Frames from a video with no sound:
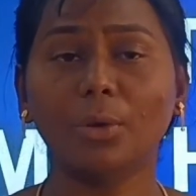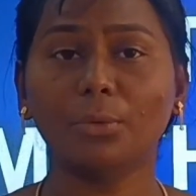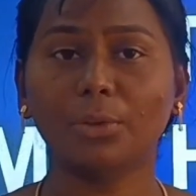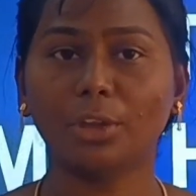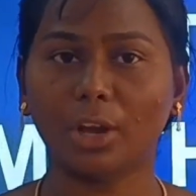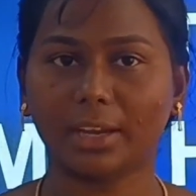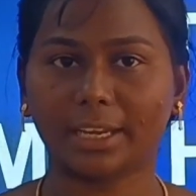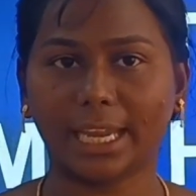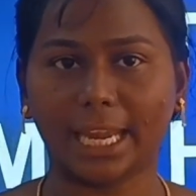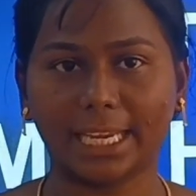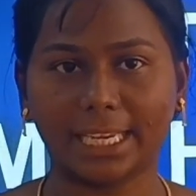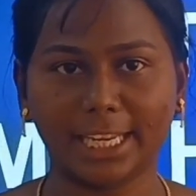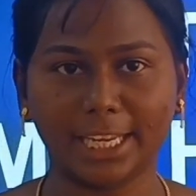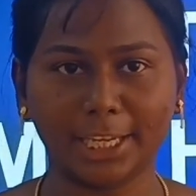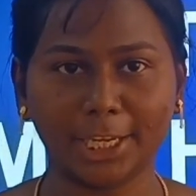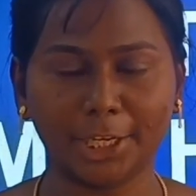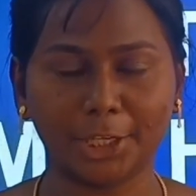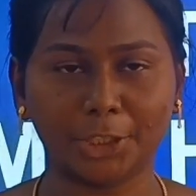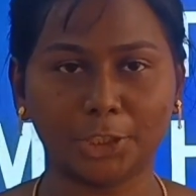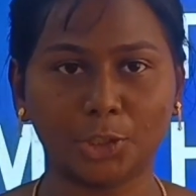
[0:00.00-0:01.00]
are getting
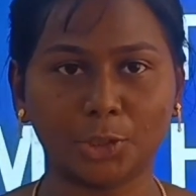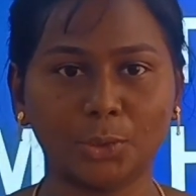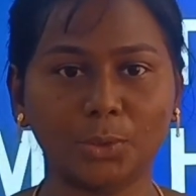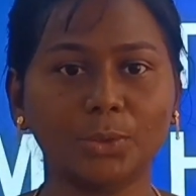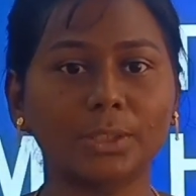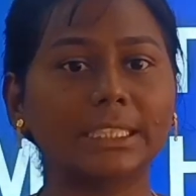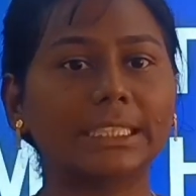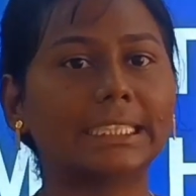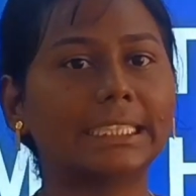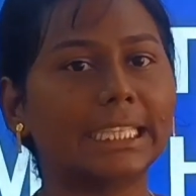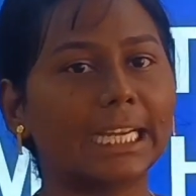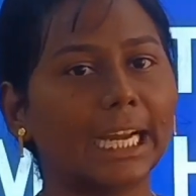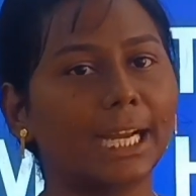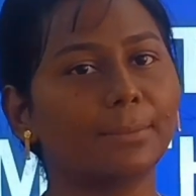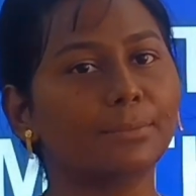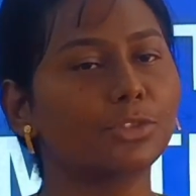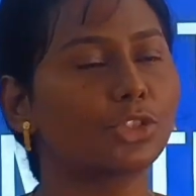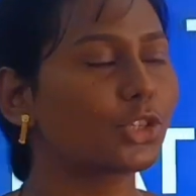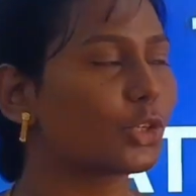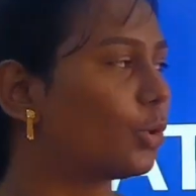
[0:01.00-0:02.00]
into
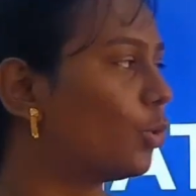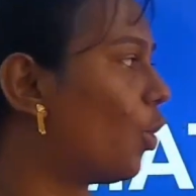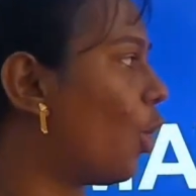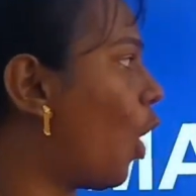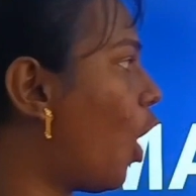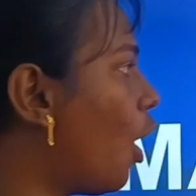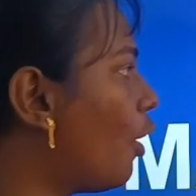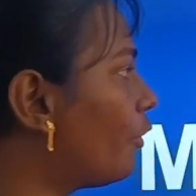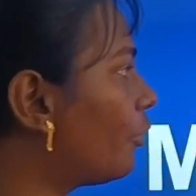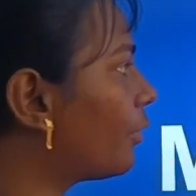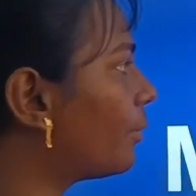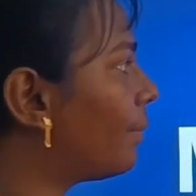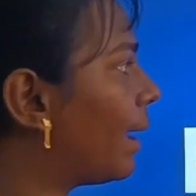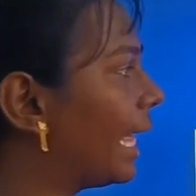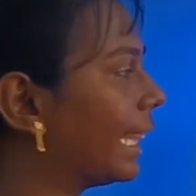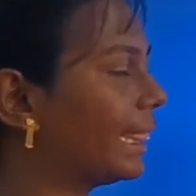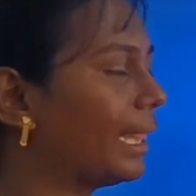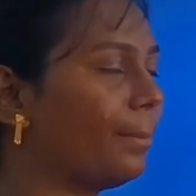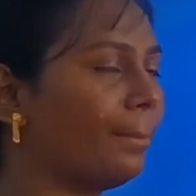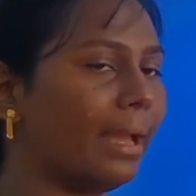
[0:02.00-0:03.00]
term 2 of
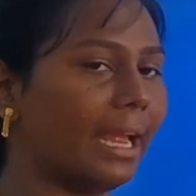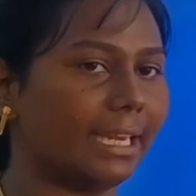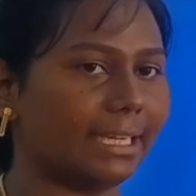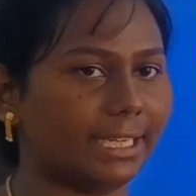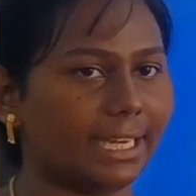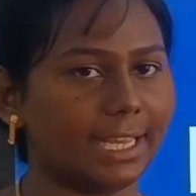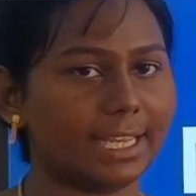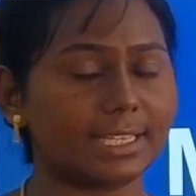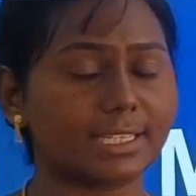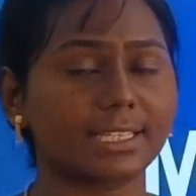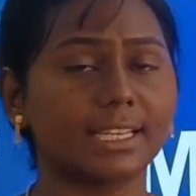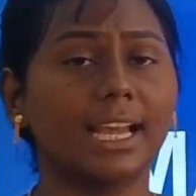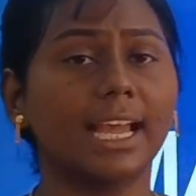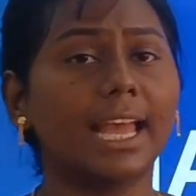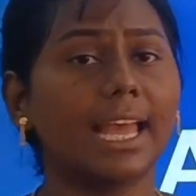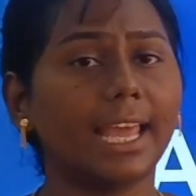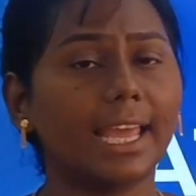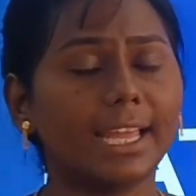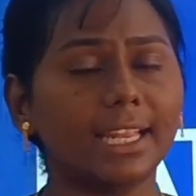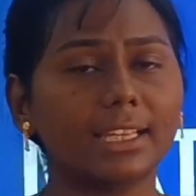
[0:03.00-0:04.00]
mathematics.
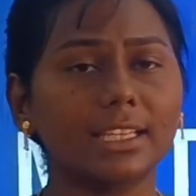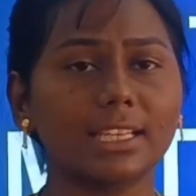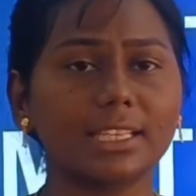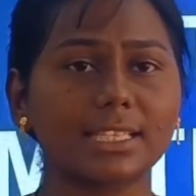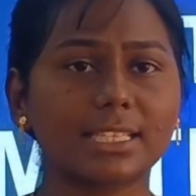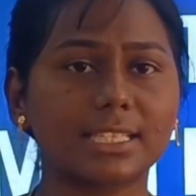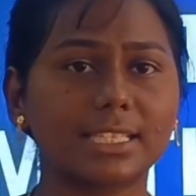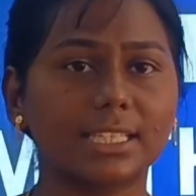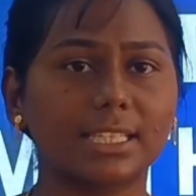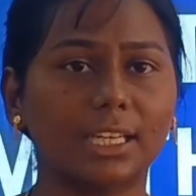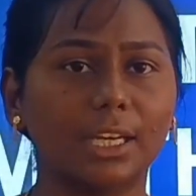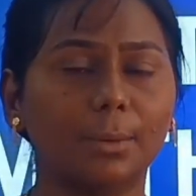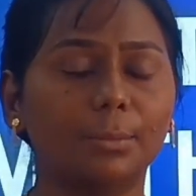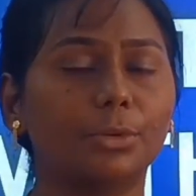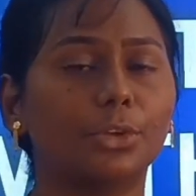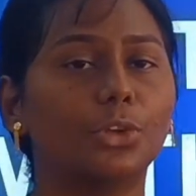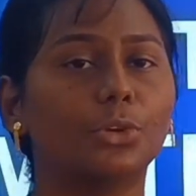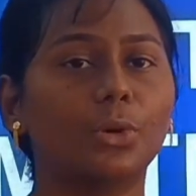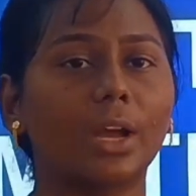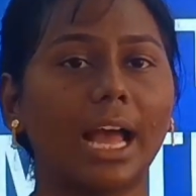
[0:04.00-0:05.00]
In this
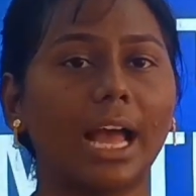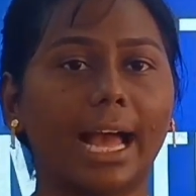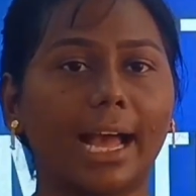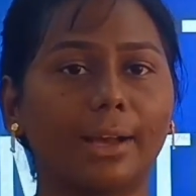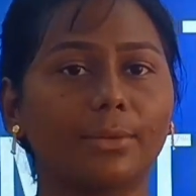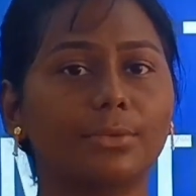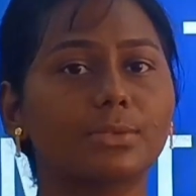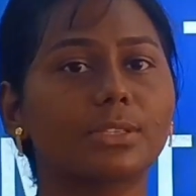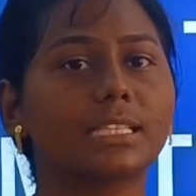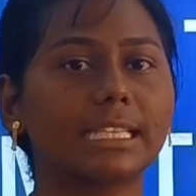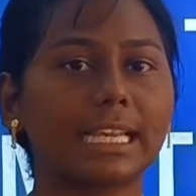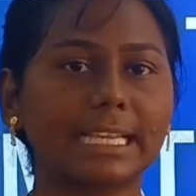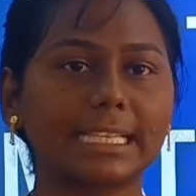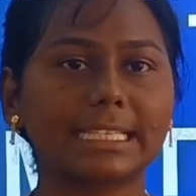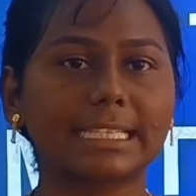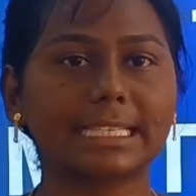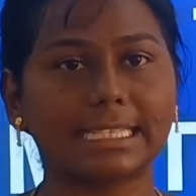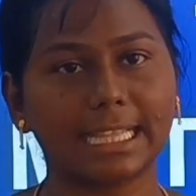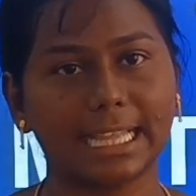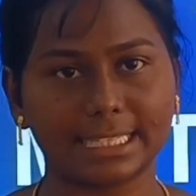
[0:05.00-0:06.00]
term, you have
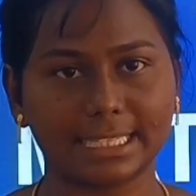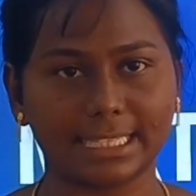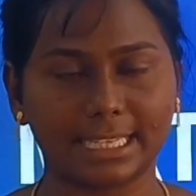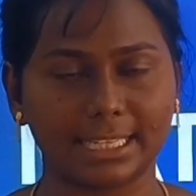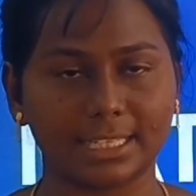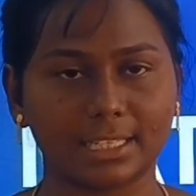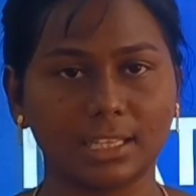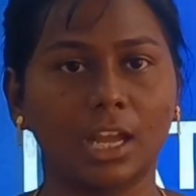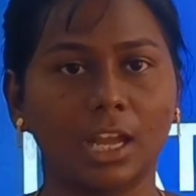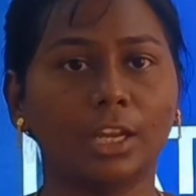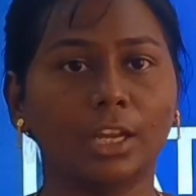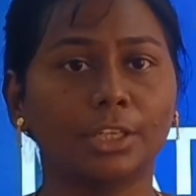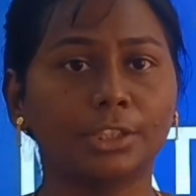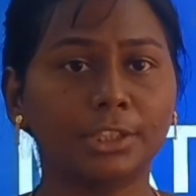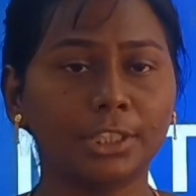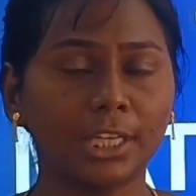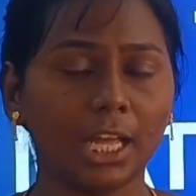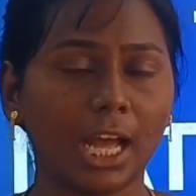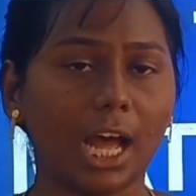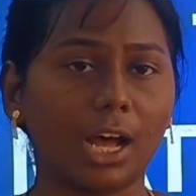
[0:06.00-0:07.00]
6 lessons.
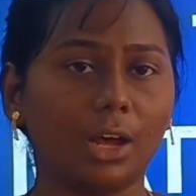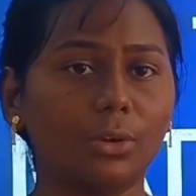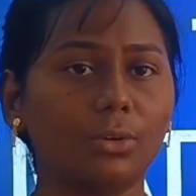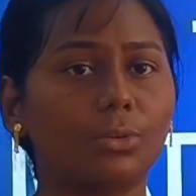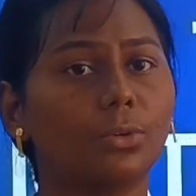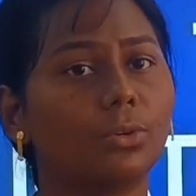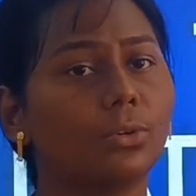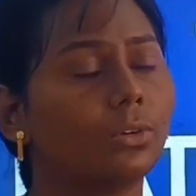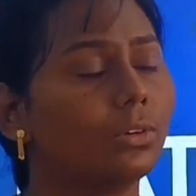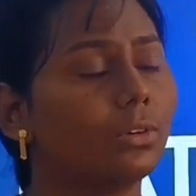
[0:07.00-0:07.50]
Now,